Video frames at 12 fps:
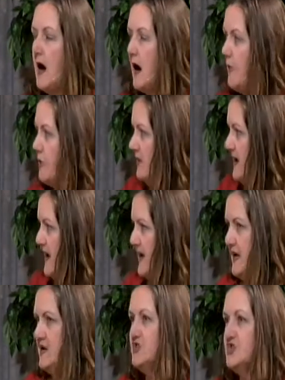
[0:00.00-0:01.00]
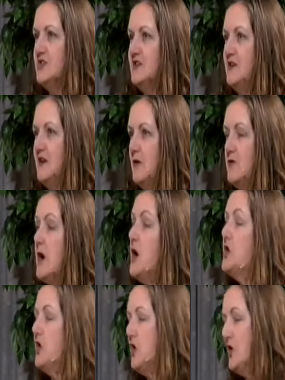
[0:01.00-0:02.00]
our age,
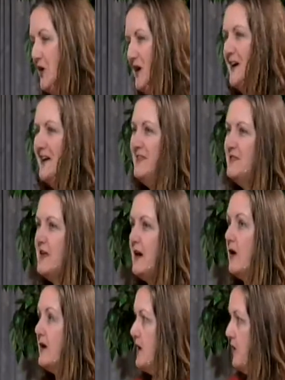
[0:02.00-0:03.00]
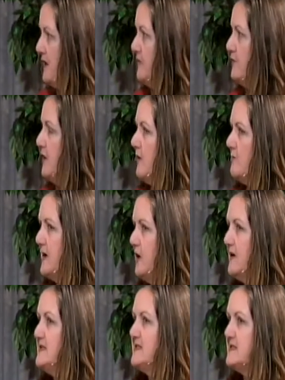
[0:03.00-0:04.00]
younger, that are caring for our
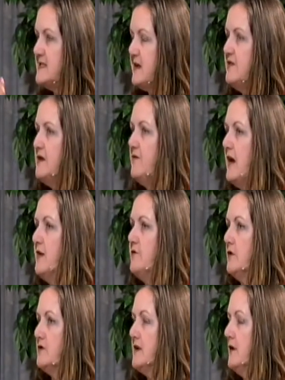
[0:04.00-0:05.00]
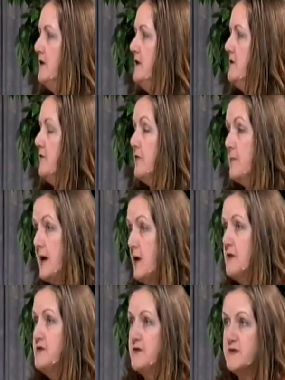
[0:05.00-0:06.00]
parents. 75-year-olds caring either for
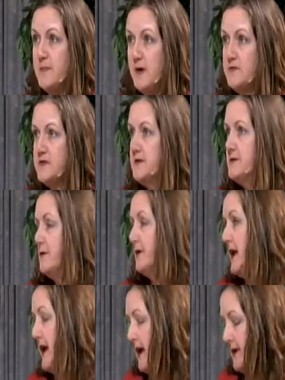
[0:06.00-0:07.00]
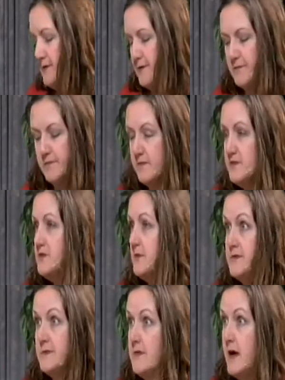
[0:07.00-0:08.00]
parents or spouses or an aunt or
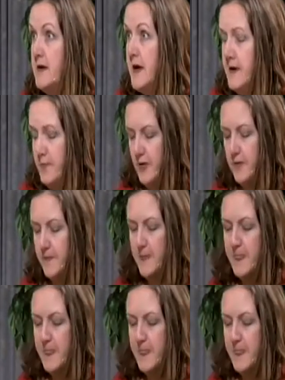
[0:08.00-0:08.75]
just a neighbor.